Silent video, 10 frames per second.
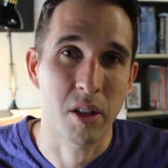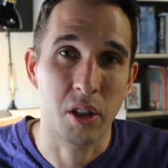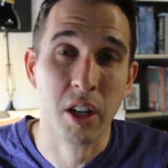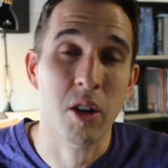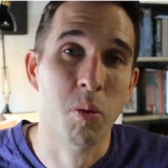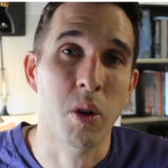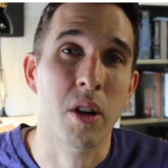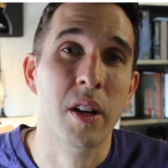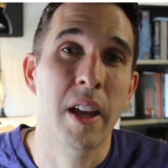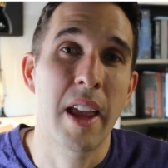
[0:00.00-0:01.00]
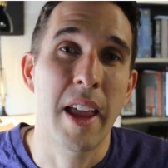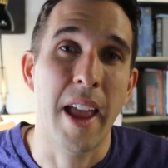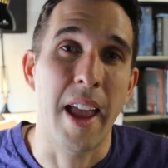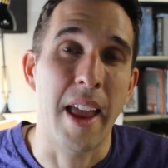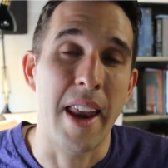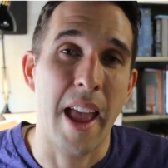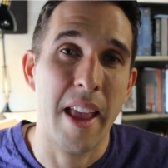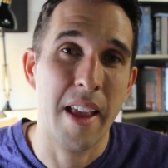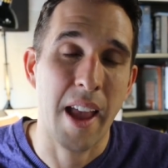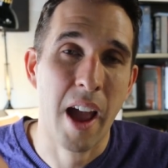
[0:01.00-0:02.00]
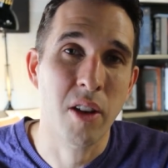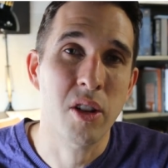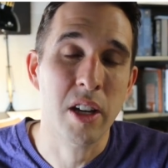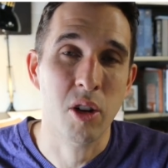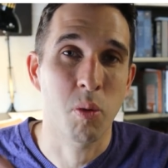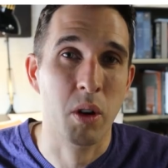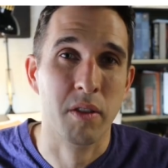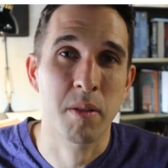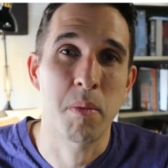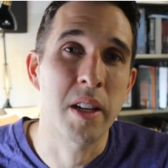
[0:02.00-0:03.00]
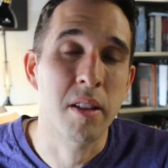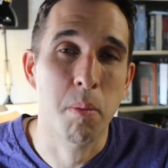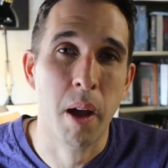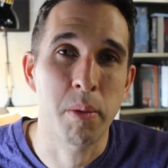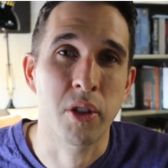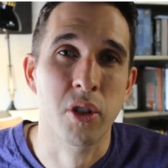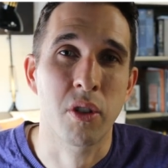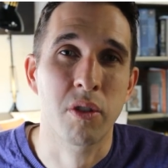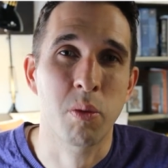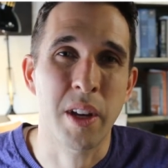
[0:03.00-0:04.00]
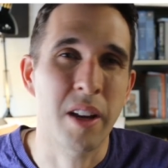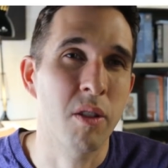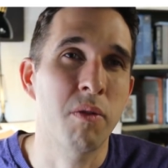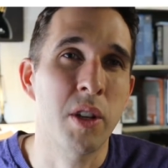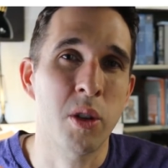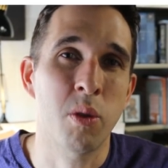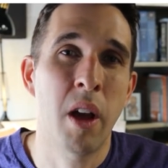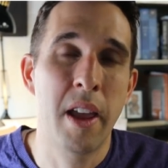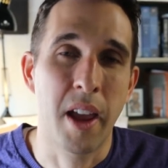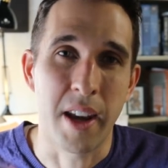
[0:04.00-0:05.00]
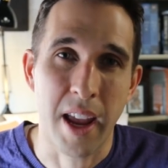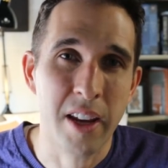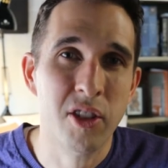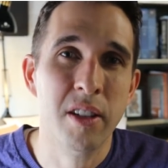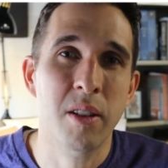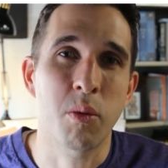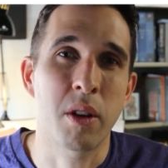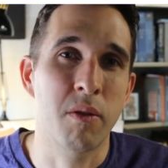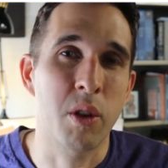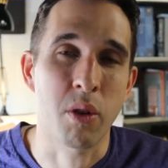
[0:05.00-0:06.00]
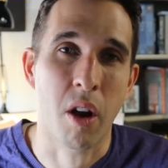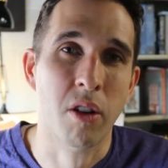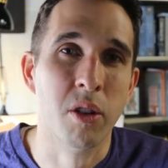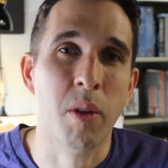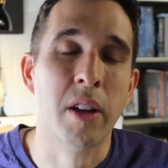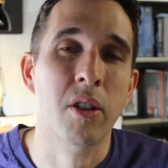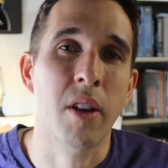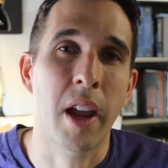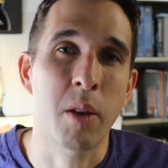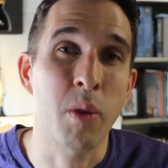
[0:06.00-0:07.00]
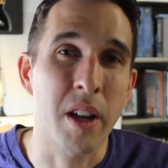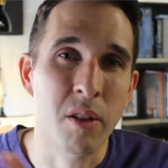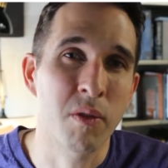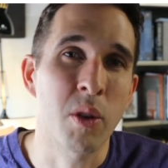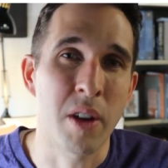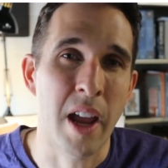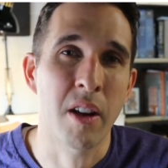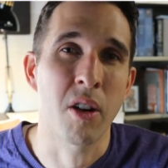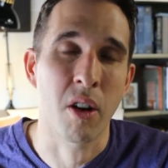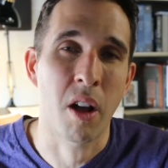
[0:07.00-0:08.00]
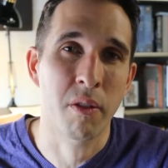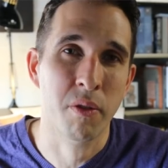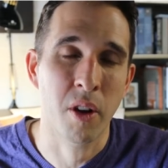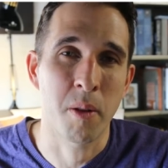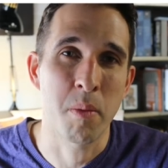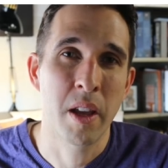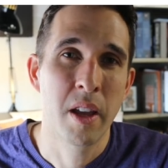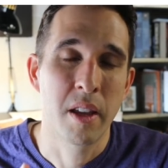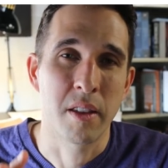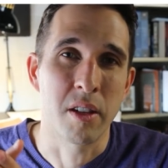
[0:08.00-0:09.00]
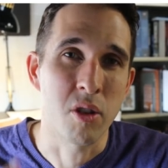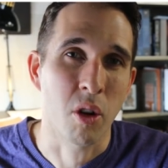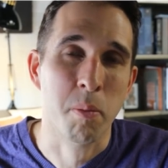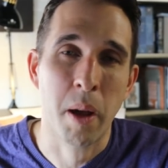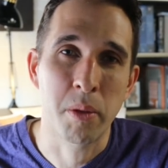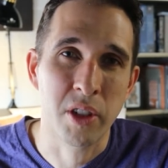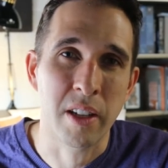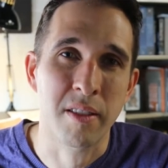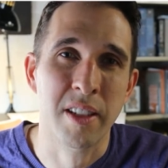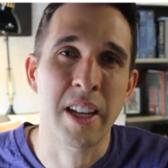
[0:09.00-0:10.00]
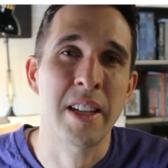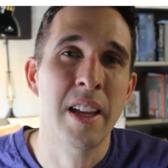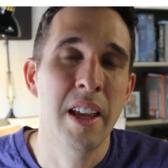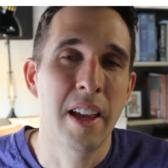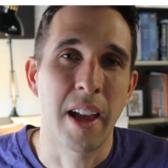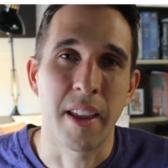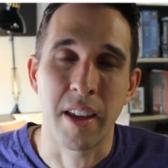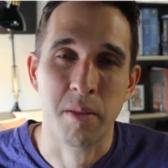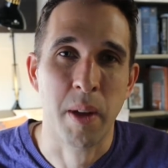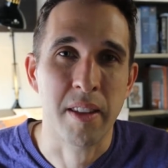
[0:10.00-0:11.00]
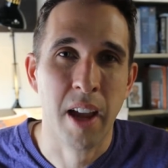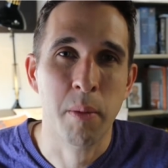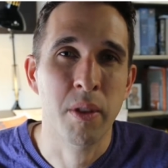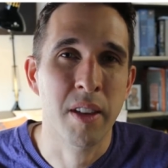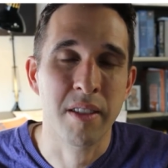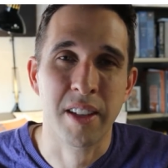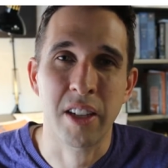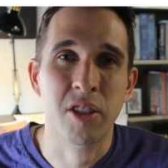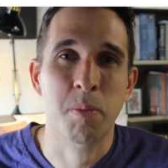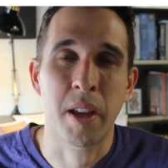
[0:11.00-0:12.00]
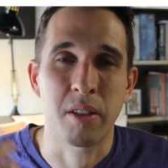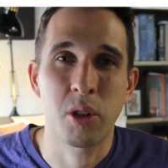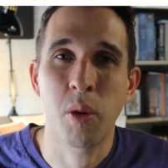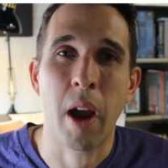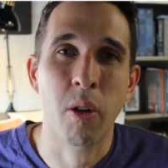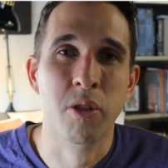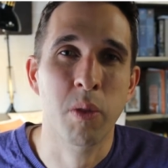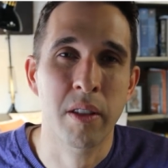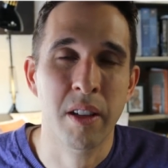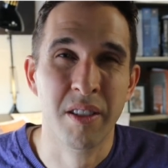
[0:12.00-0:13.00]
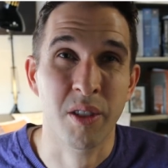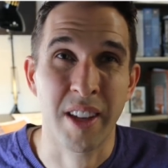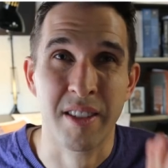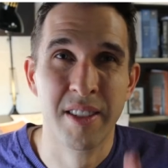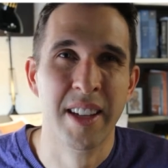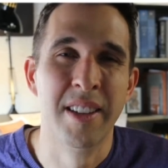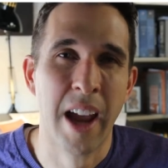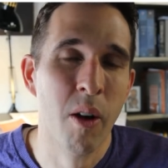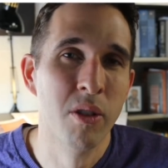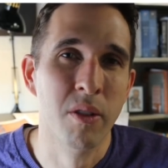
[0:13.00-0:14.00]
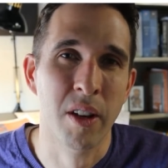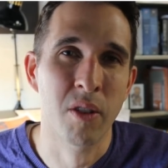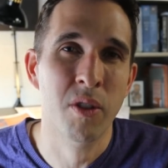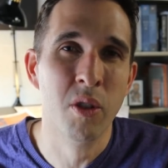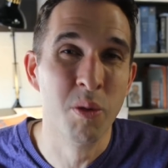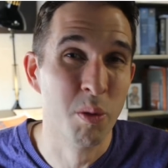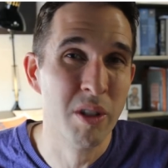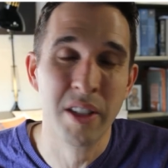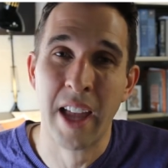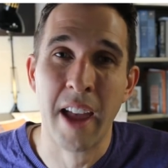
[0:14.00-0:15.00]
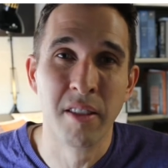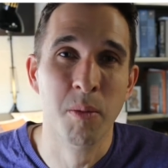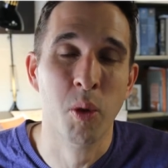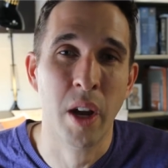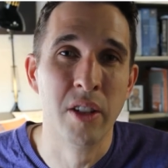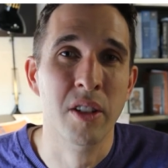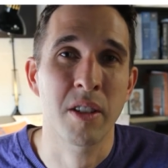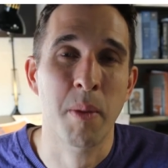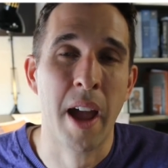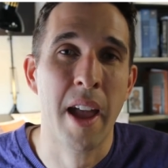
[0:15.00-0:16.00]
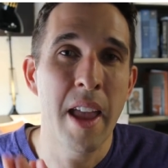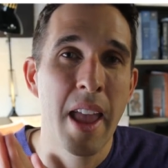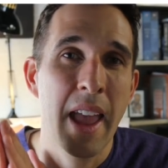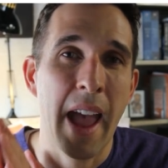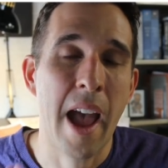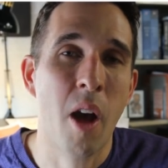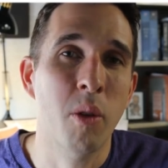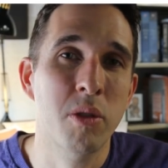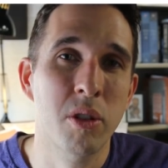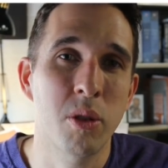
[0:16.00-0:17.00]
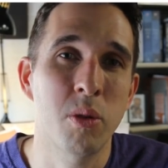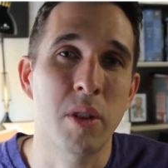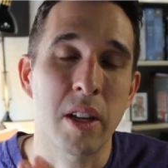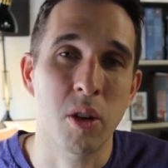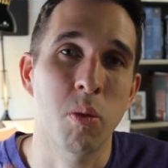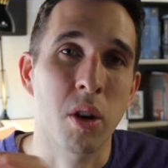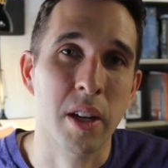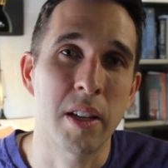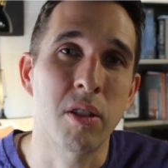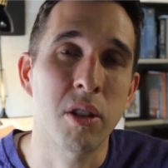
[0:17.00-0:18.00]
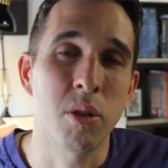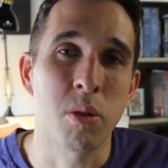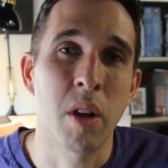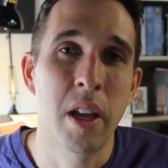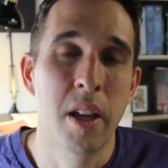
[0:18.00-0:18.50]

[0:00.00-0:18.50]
look at your work, and how do you get your work submitted to publishers. We interview an agent, we interview an art director, and we interview an editor, all from the New York publishing scene. They spent time with us, each spent 2 hours with us, so that's 6 hours of interviews where we just ask them questions about how to get your work into